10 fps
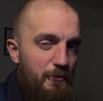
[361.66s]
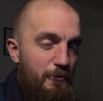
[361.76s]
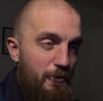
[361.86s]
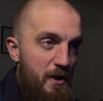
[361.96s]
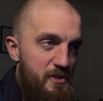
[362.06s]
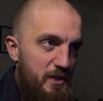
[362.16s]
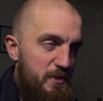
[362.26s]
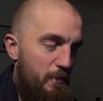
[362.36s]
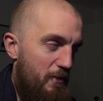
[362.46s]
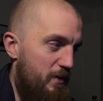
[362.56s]
fresh
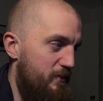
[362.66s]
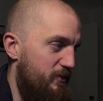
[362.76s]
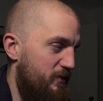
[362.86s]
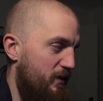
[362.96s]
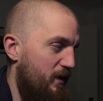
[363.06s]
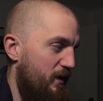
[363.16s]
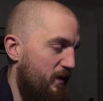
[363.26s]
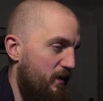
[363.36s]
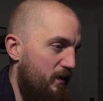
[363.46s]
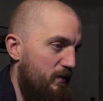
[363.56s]
experience,
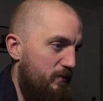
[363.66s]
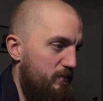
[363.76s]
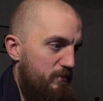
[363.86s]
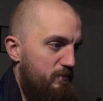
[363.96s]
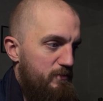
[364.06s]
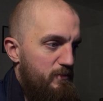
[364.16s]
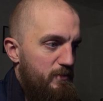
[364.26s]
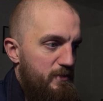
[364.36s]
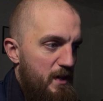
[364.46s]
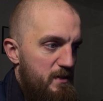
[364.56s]

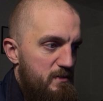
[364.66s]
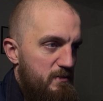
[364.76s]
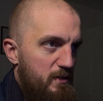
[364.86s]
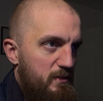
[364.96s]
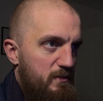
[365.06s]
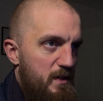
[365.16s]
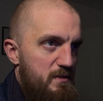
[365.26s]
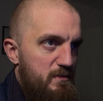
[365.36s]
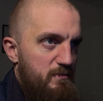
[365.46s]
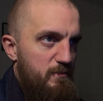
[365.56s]
there's
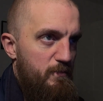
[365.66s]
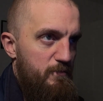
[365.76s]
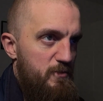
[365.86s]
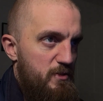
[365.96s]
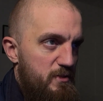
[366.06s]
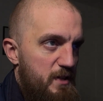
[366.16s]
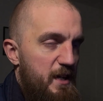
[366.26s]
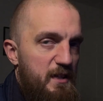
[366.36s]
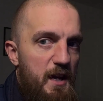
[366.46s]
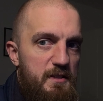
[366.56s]
just
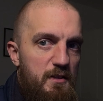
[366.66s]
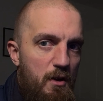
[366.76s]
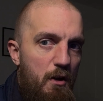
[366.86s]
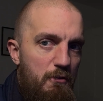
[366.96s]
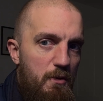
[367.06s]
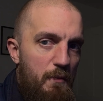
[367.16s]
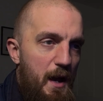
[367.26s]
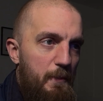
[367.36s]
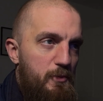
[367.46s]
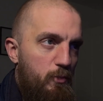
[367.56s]
dedicated horror
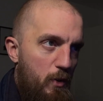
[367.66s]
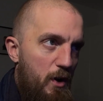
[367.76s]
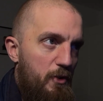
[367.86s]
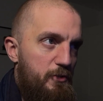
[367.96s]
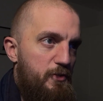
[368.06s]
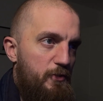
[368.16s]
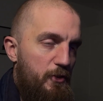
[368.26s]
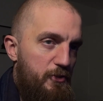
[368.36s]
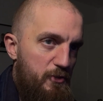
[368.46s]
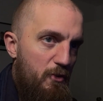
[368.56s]
maps, worlds,
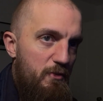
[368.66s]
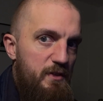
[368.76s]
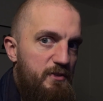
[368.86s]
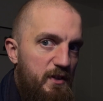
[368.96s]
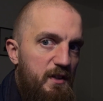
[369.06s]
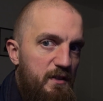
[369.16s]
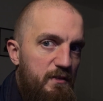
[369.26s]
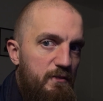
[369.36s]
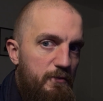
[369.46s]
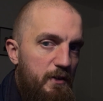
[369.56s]
full stories
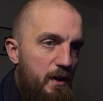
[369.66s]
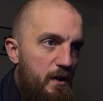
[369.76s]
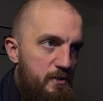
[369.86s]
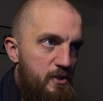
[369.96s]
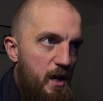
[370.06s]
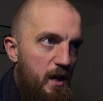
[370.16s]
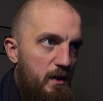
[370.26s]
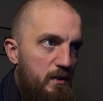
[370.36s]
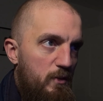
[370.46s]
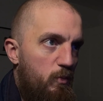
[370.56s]
in VR chat.
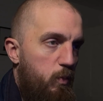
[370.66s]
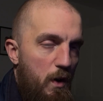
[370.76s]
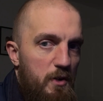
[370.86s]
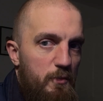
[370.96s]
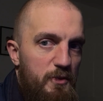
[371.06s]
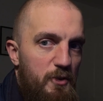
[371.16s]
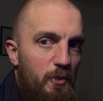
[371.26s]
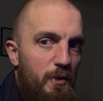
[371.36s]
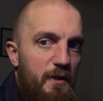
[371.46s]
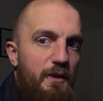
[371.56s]
Why don't we do
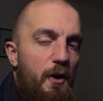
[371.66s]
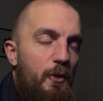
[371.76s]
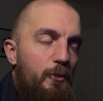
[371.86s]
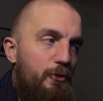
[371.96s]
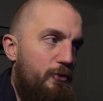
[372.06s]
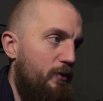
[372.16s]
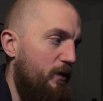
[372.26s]
one of those?